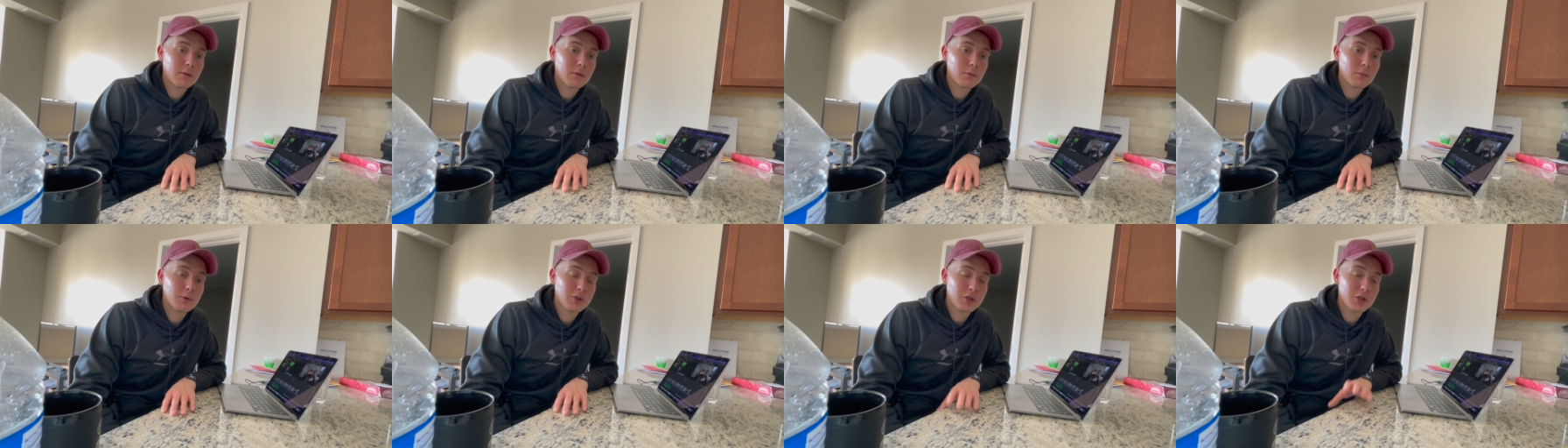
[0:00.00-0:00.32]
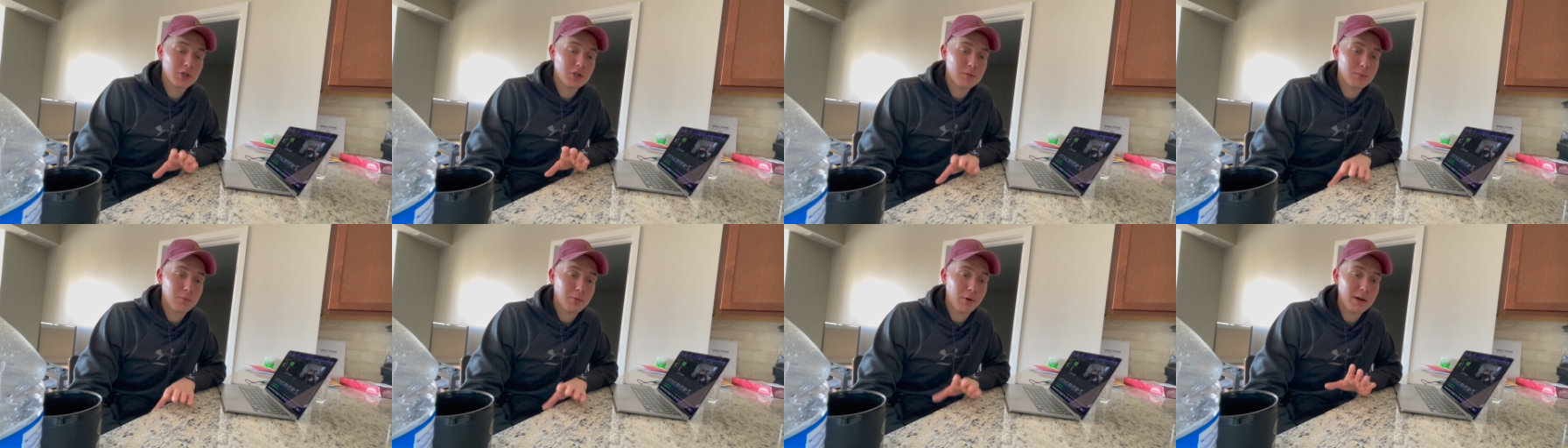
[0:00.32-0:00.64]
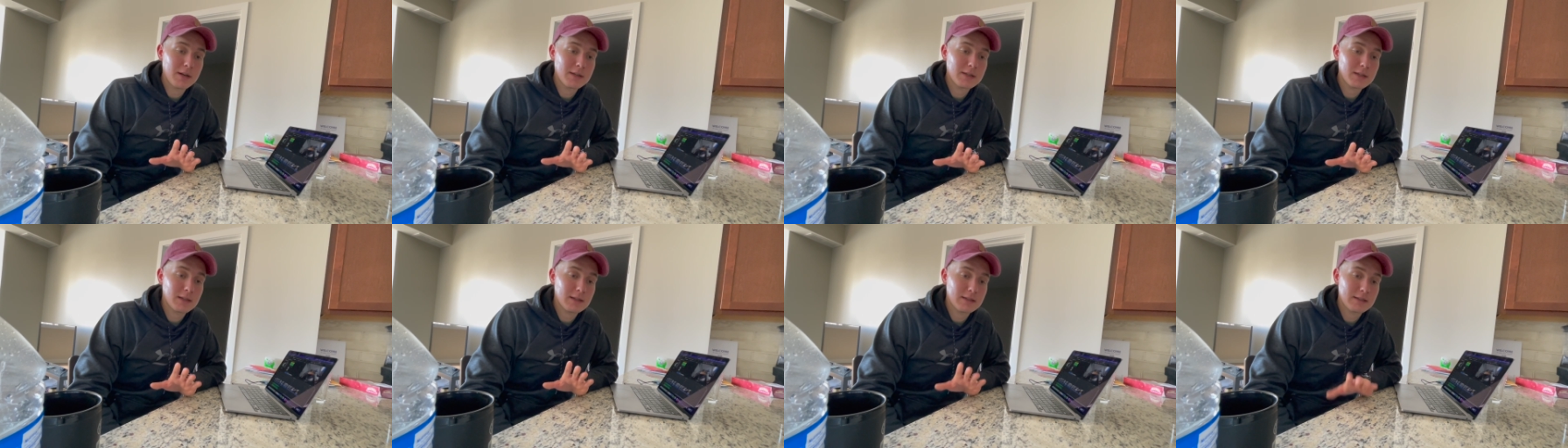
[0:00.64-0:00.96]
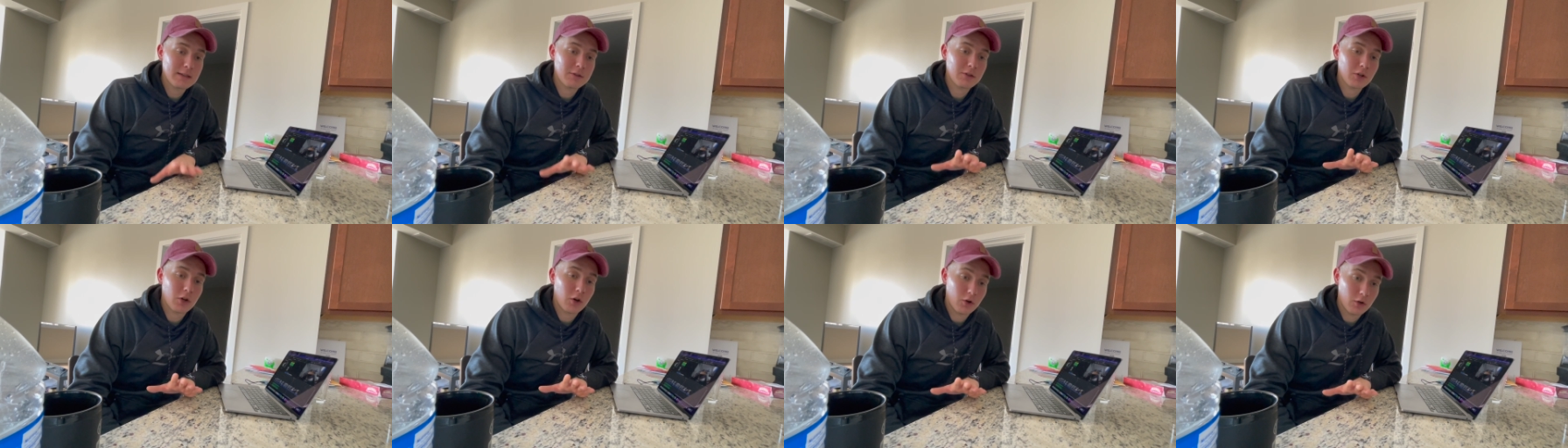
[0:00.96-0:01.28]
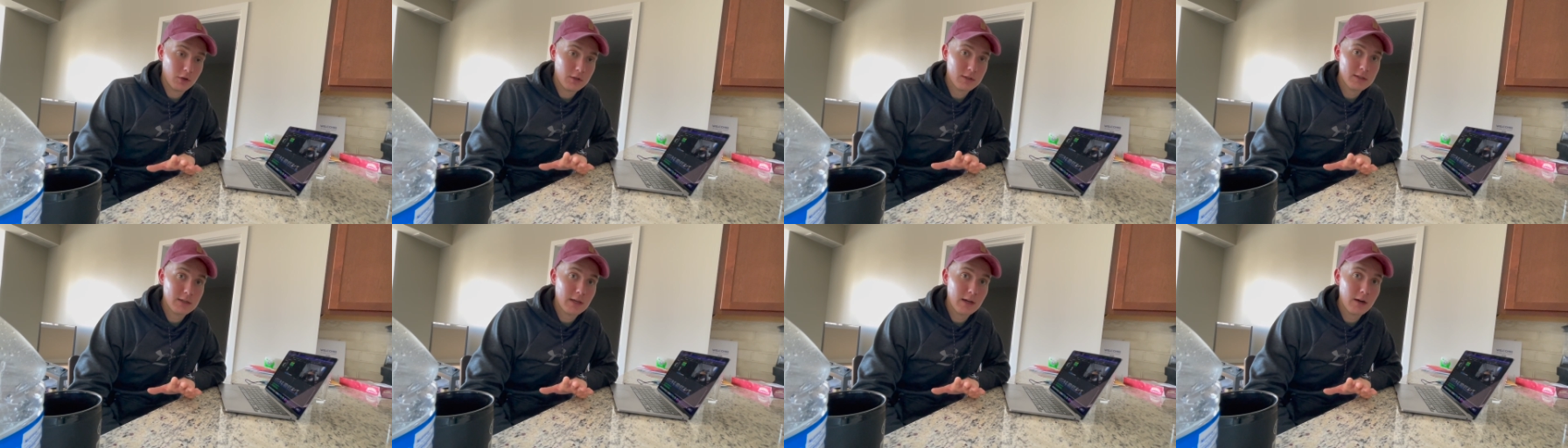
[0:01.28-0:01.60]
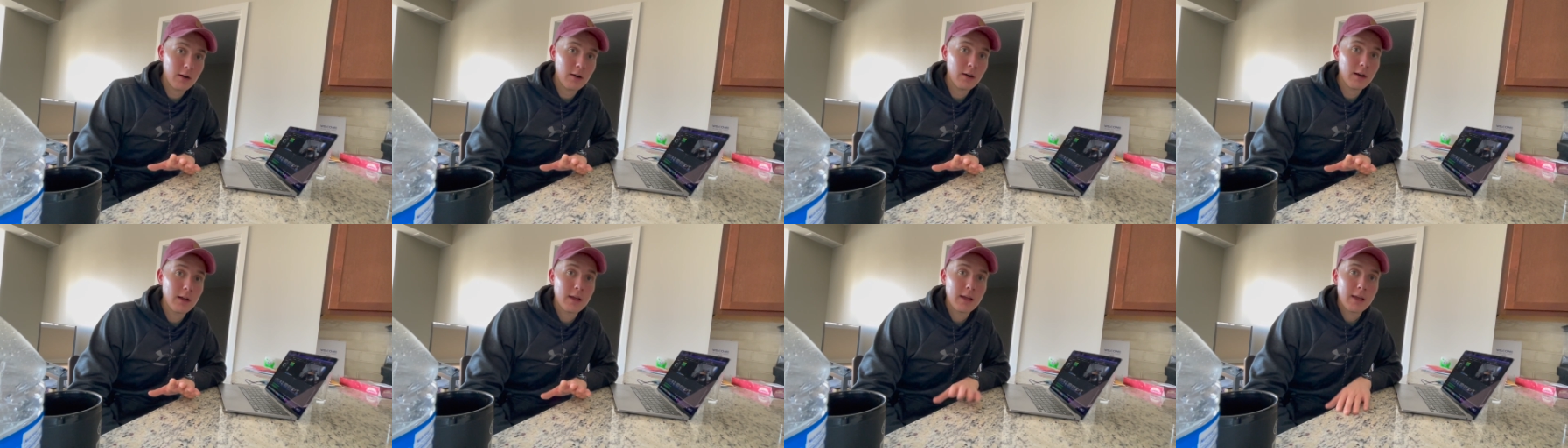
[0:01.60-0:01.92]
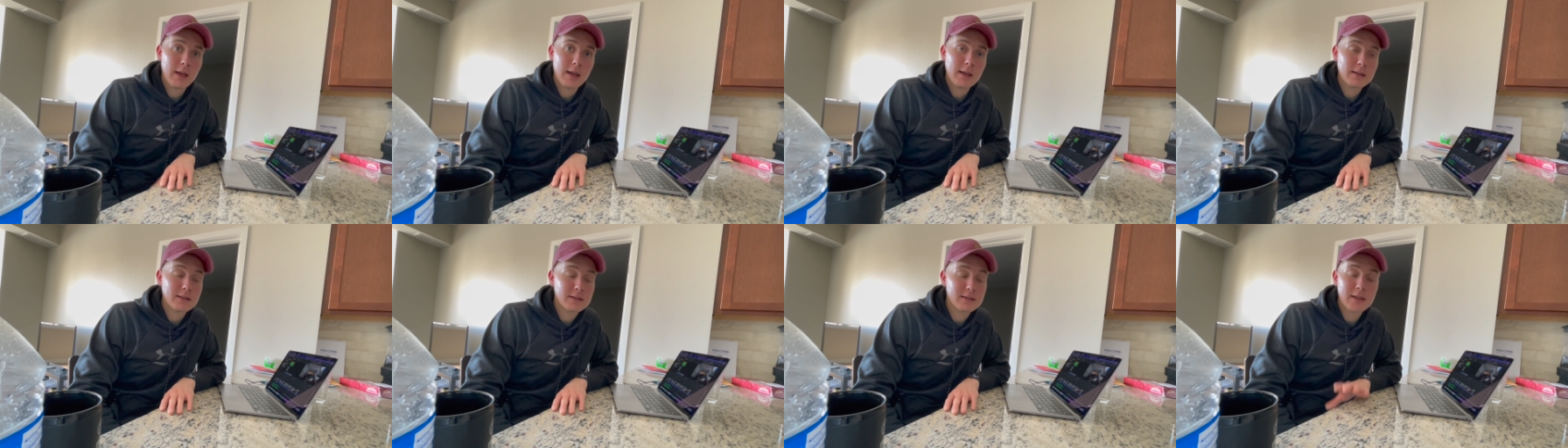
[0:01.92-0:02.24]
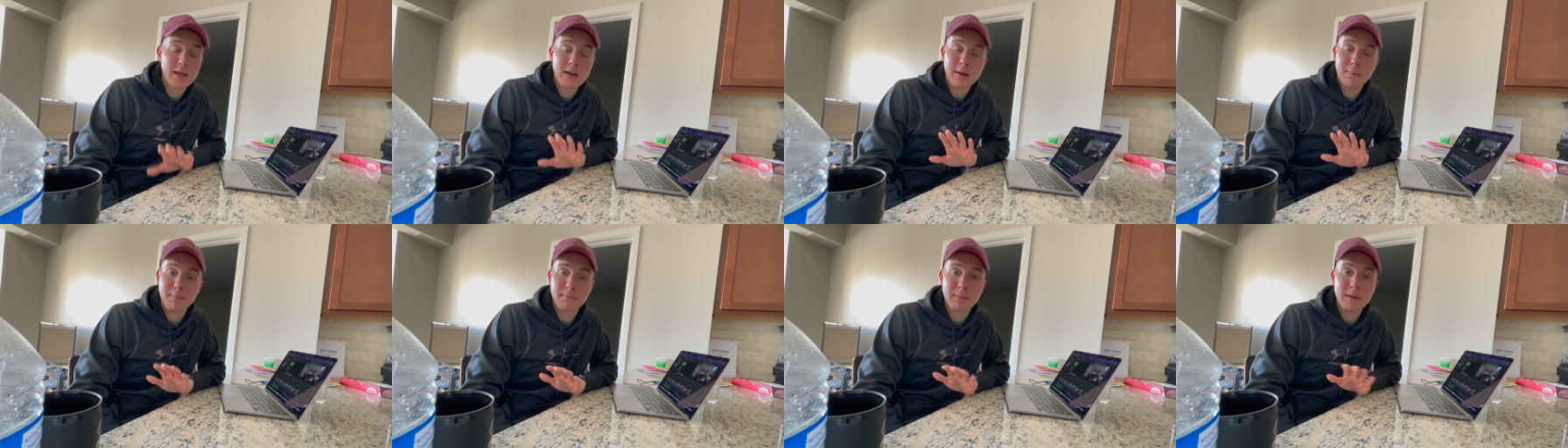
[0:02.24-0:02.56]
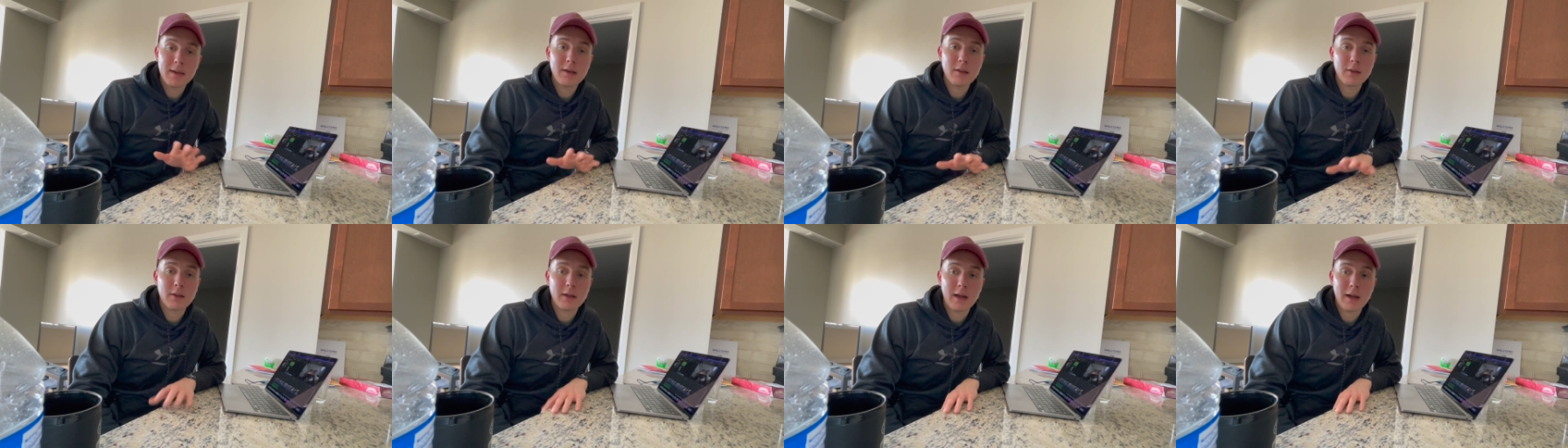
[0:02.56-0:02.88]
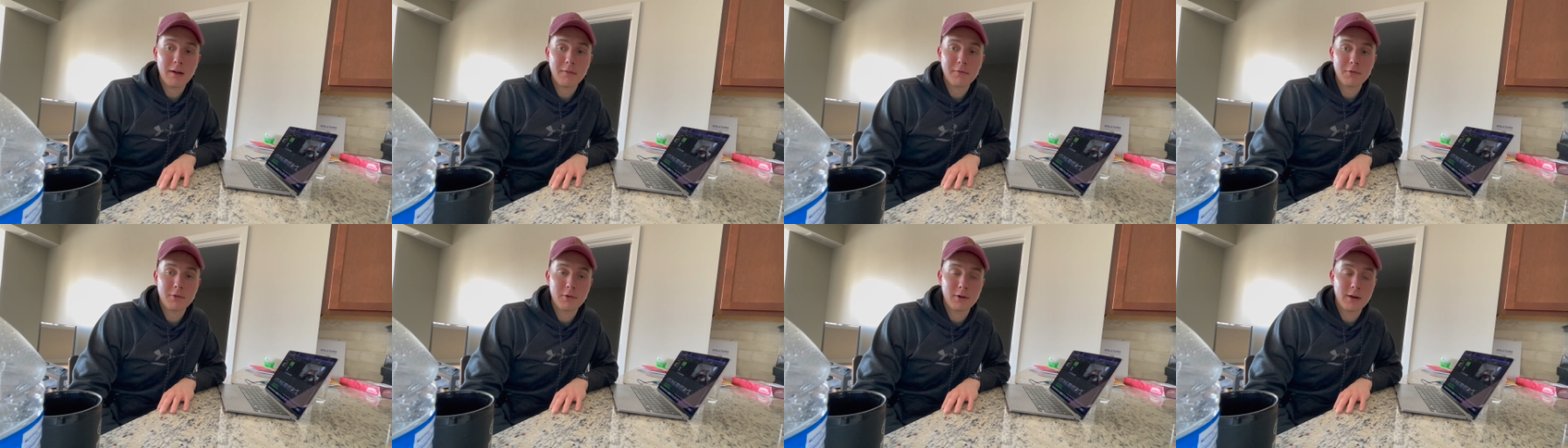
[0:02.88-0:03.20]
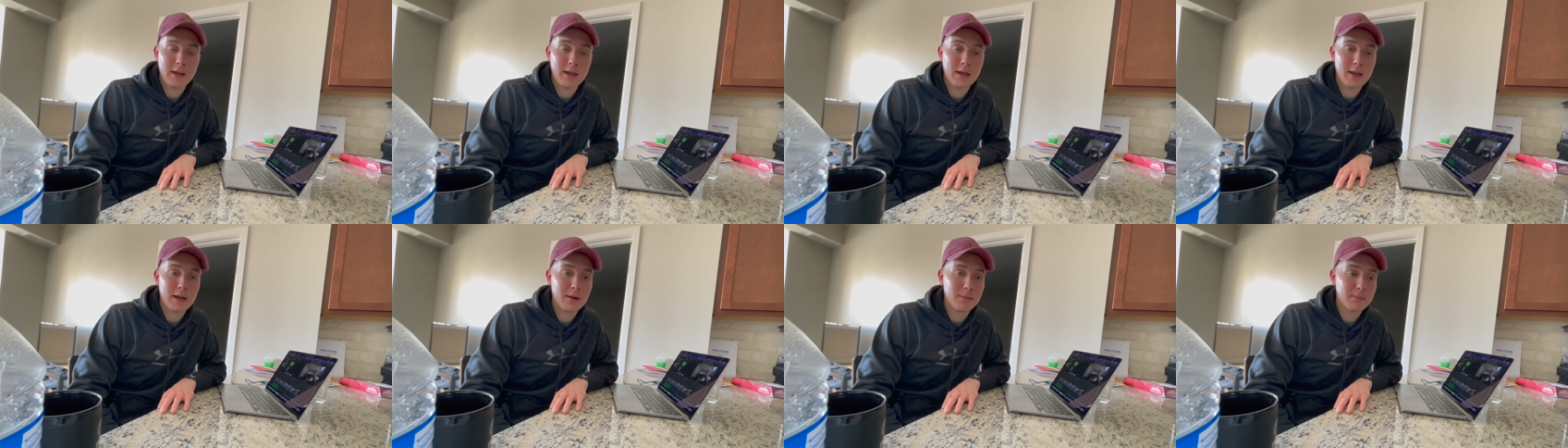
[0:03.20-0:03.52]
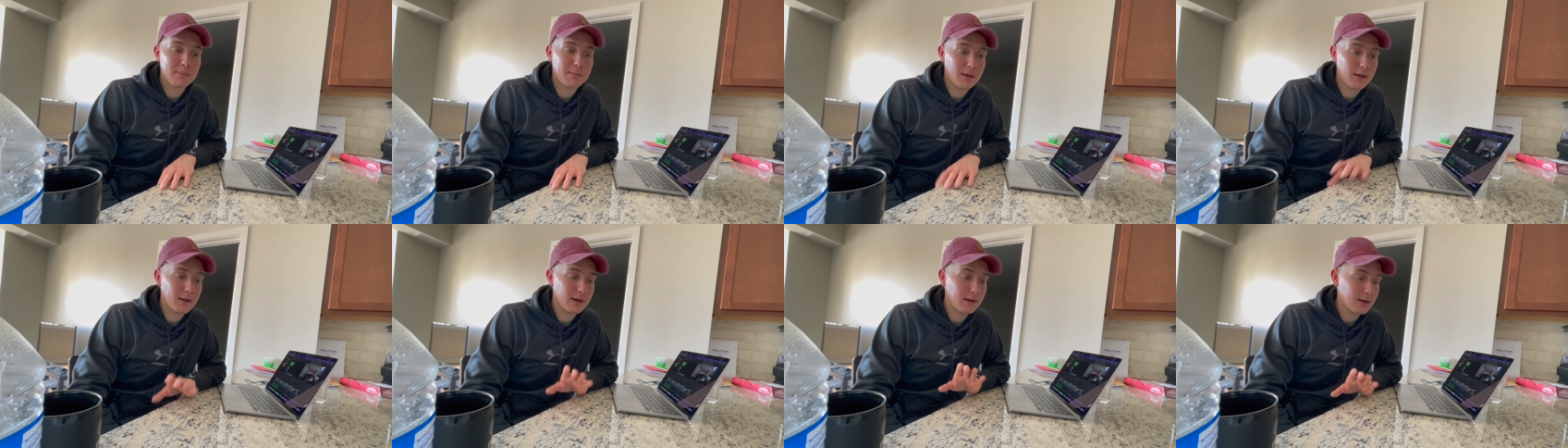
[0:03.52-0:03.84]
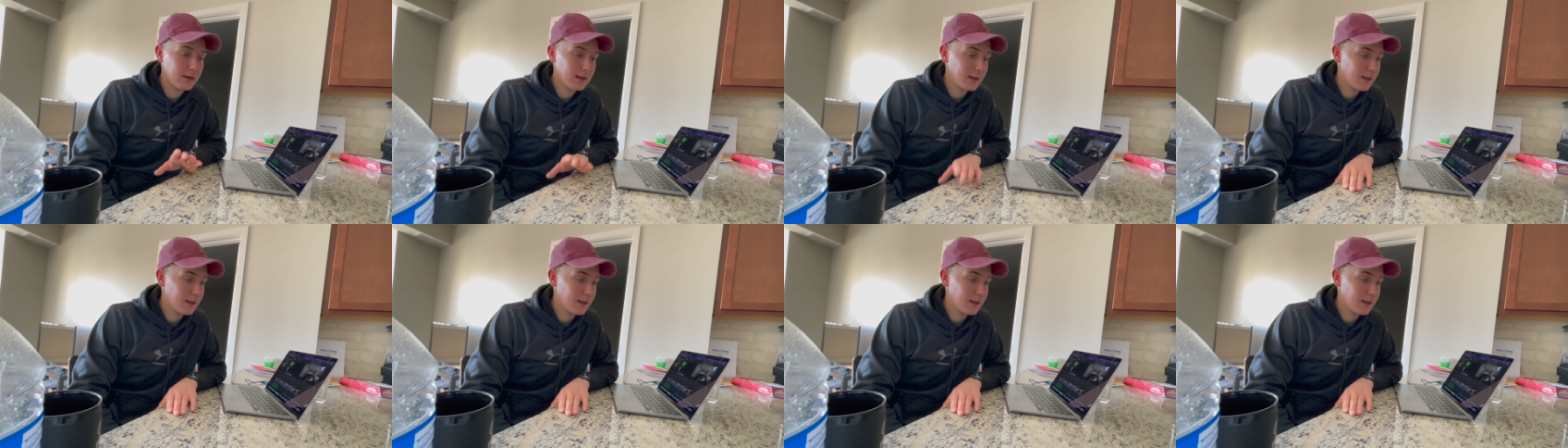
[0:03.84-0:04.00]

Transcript: which is surprising because I was a hook setter, set immediately after he hit it. But